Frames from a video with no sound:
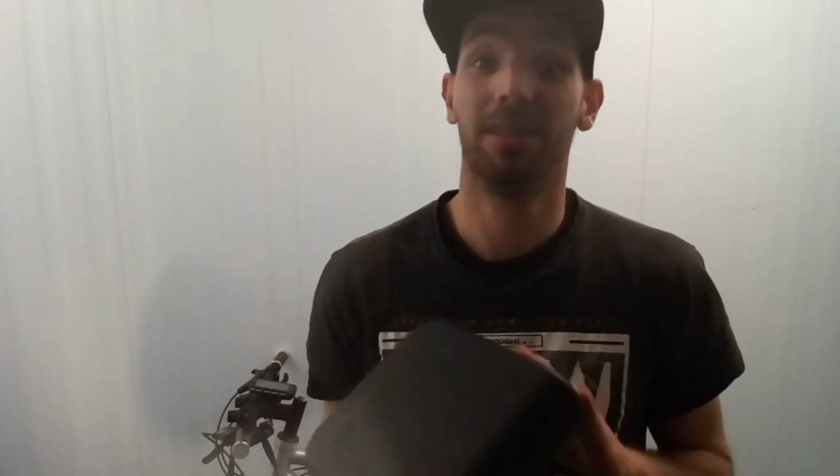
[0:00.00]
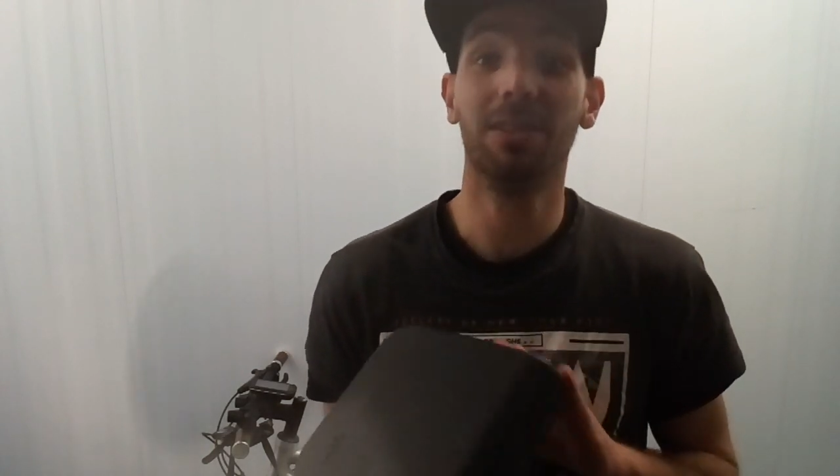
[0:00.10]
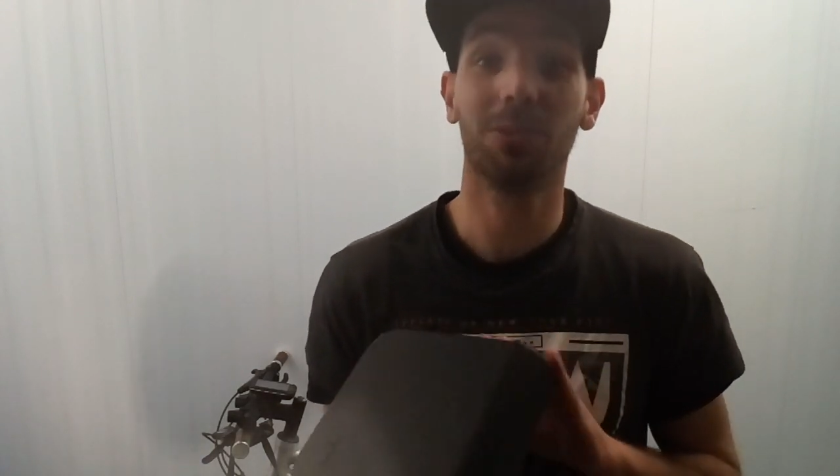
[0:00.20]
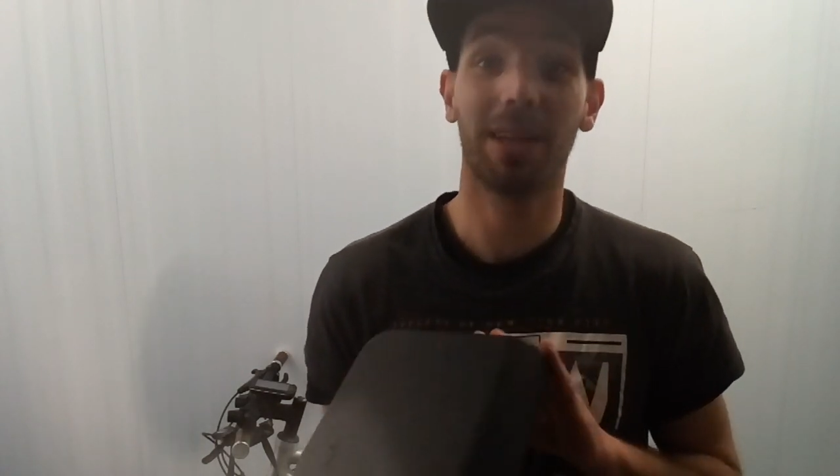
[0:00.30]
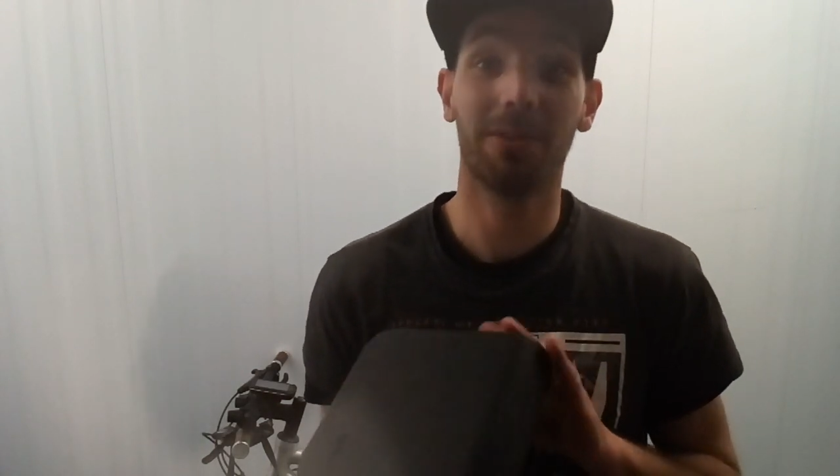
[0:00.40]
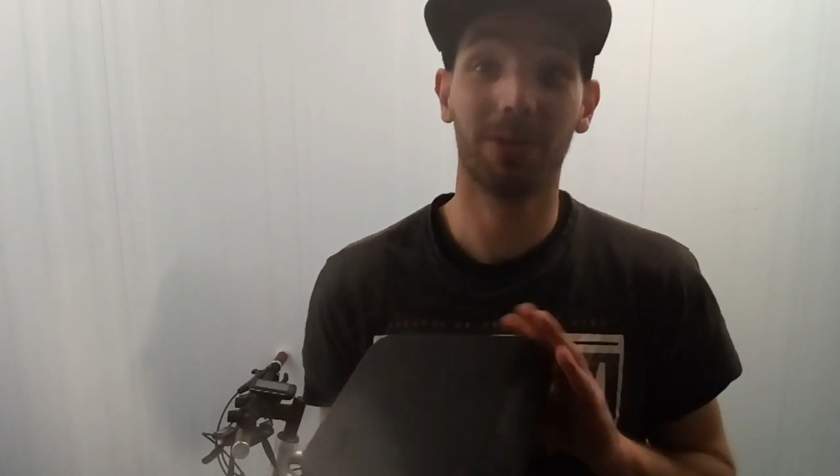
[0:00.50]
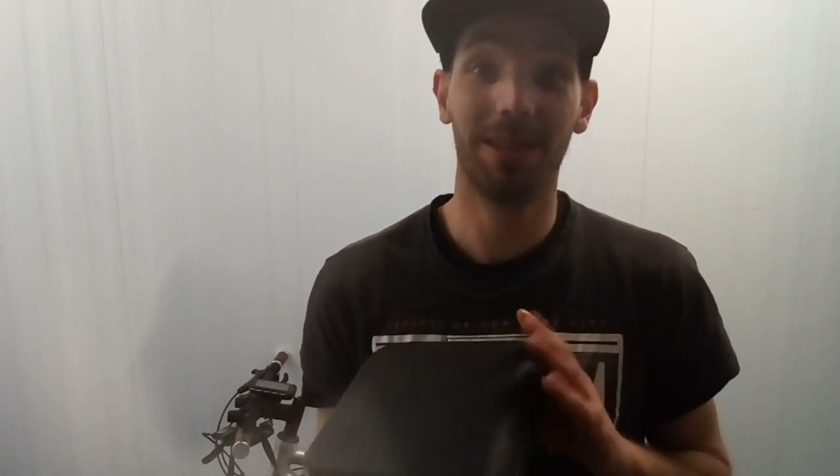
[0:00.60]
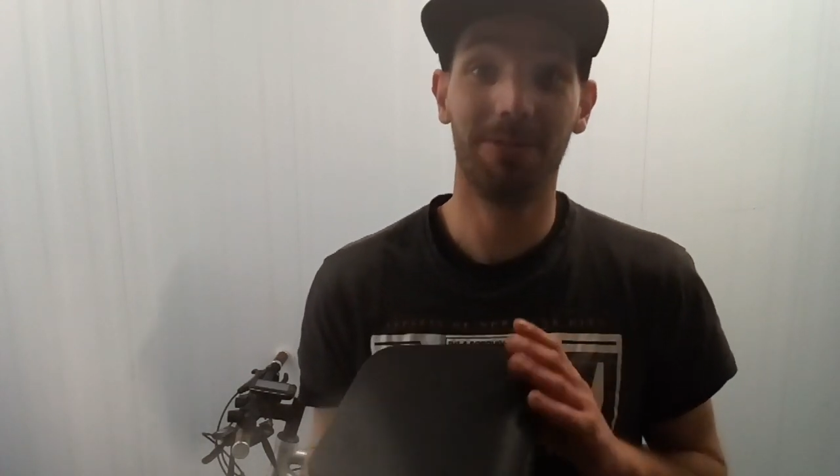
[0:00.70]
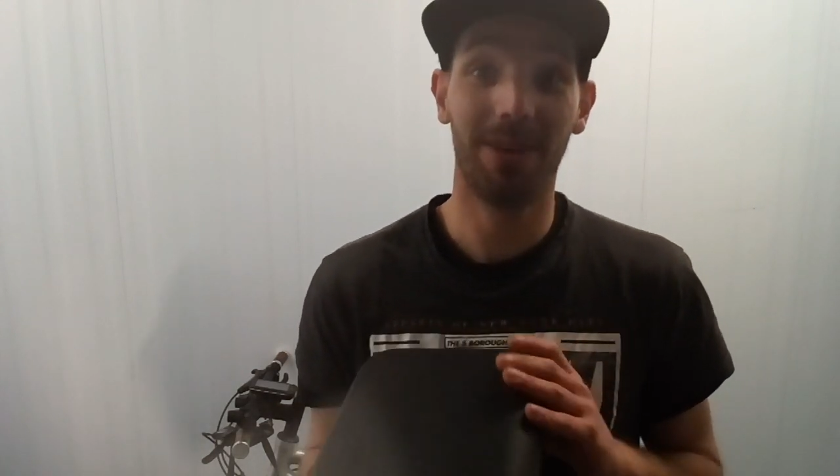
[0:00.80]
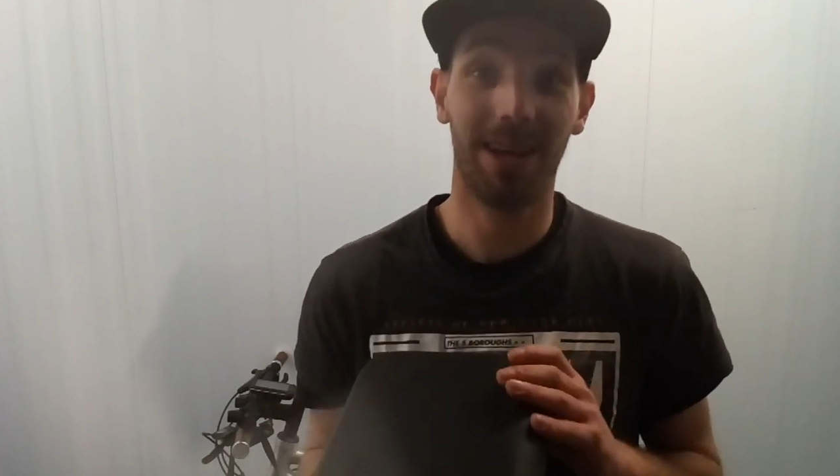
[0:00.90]
It's get
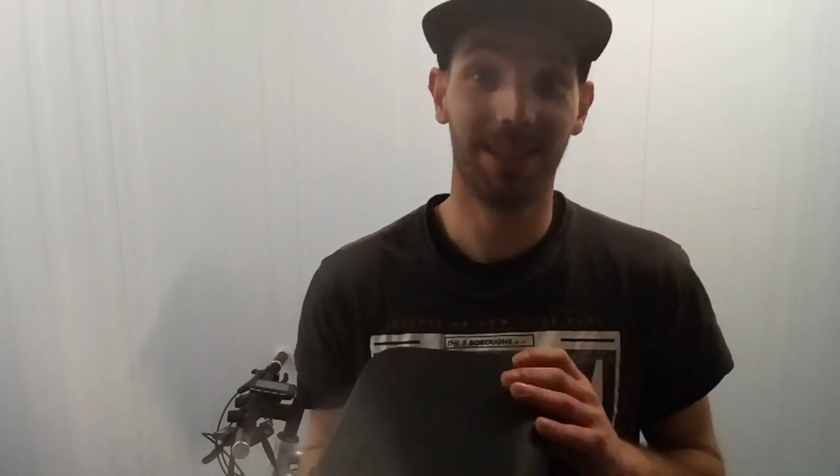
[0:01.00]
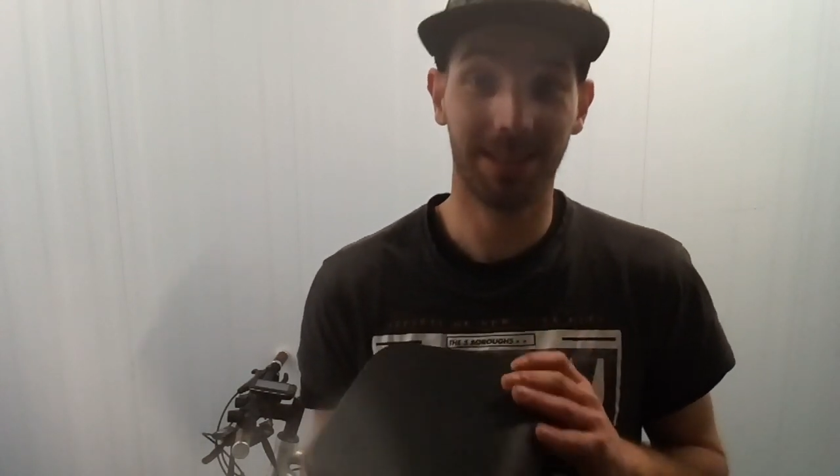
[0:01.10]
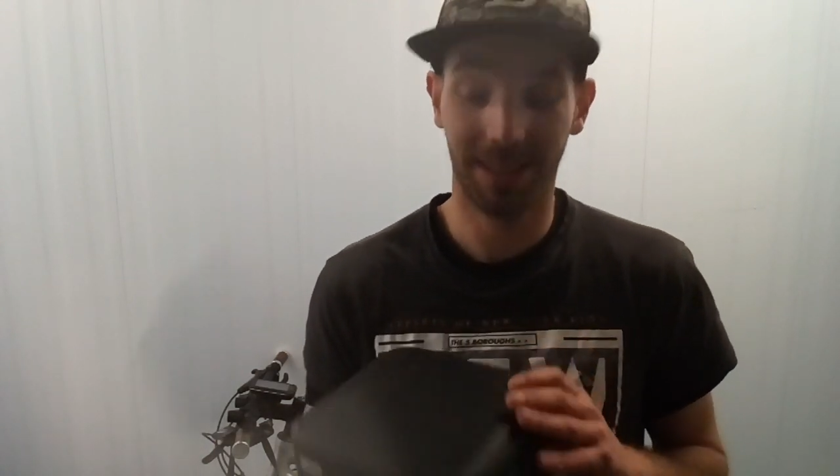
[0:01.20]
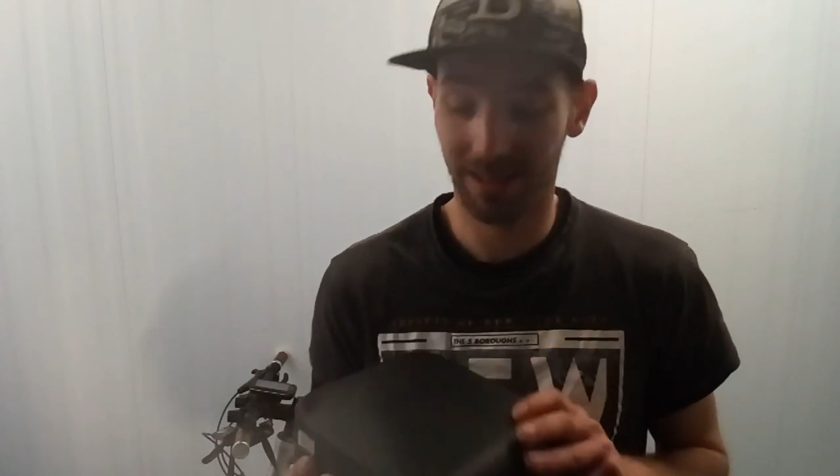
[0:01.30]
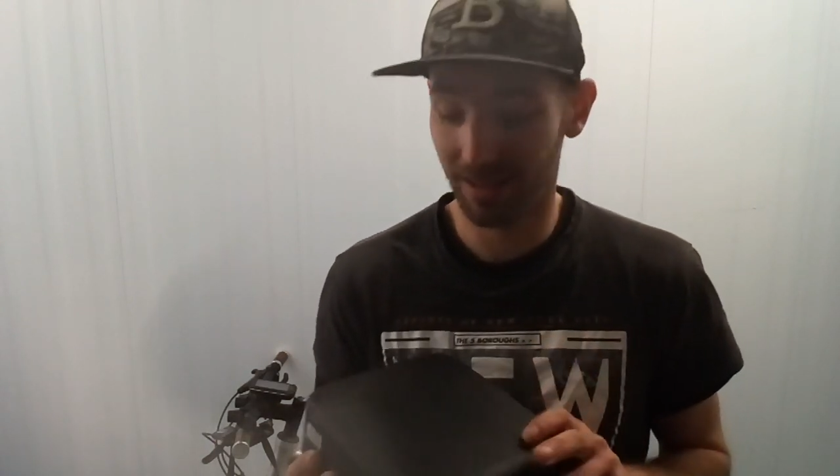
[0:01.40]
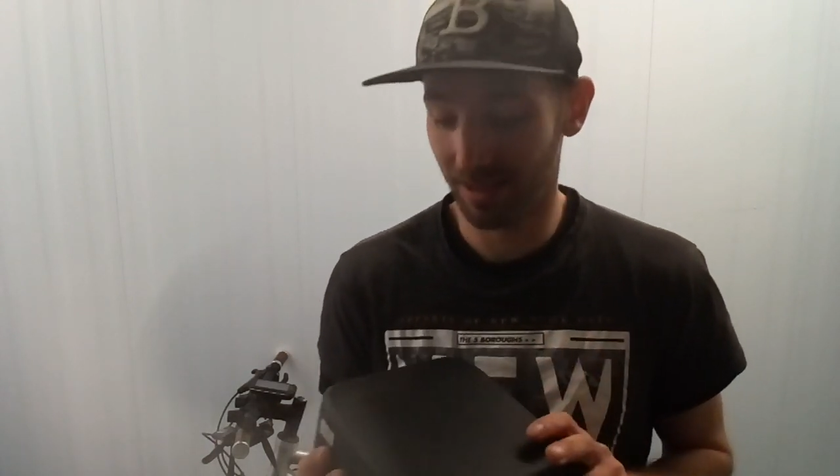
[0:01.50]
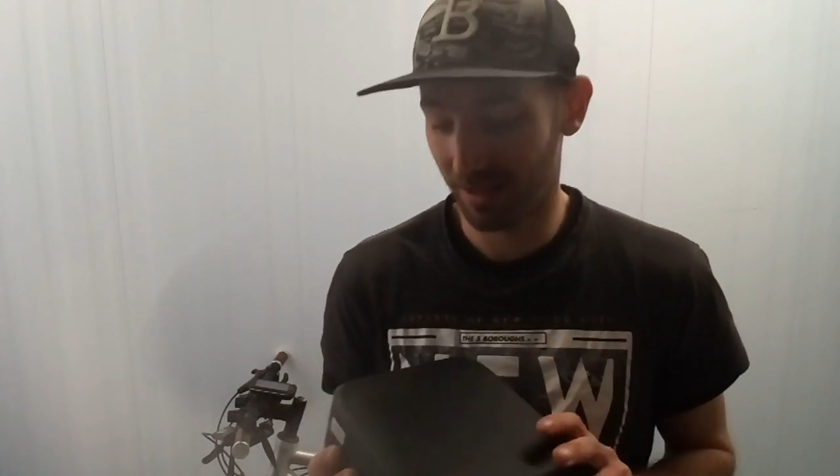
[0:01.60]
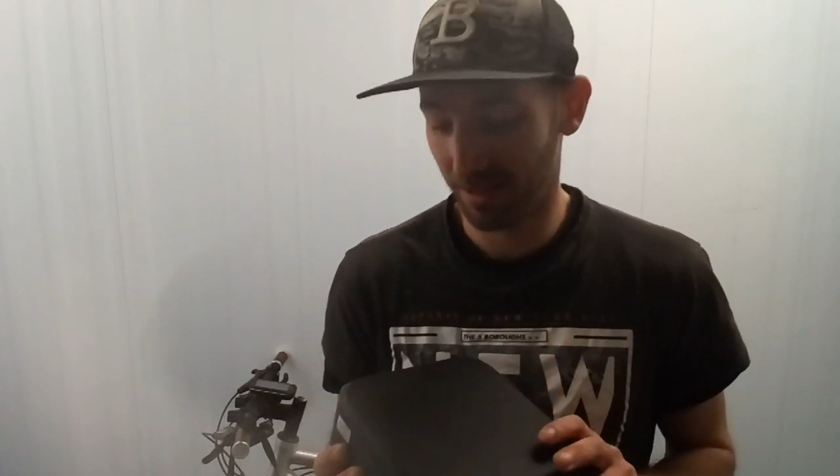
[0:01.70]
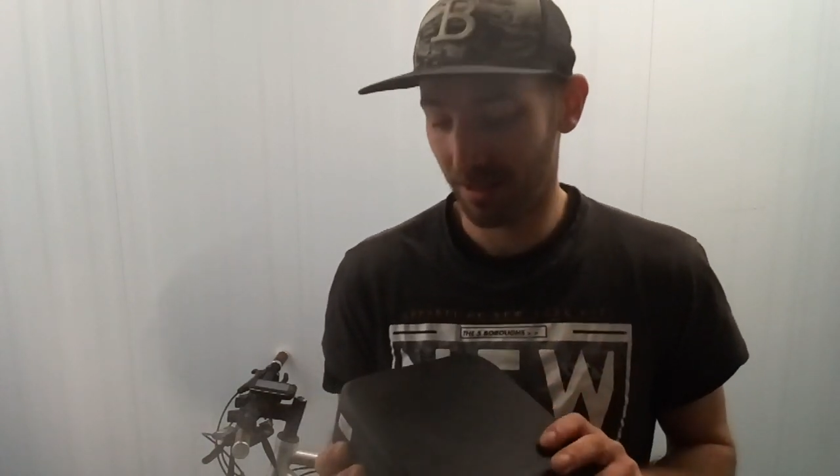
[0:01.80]
really fast, and